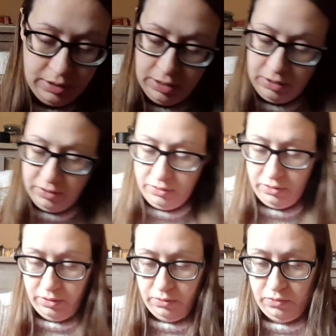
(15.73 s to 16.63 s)

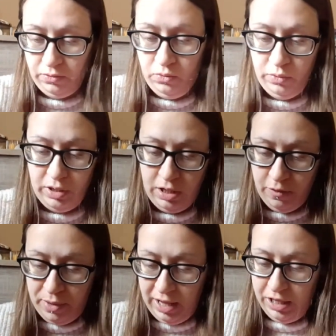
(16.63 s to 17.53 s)
a lot
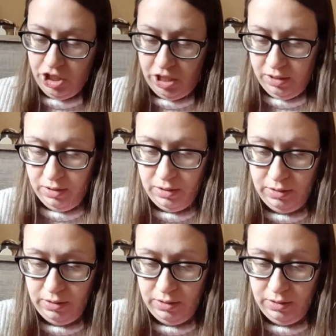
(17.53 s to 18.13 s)
of packaging.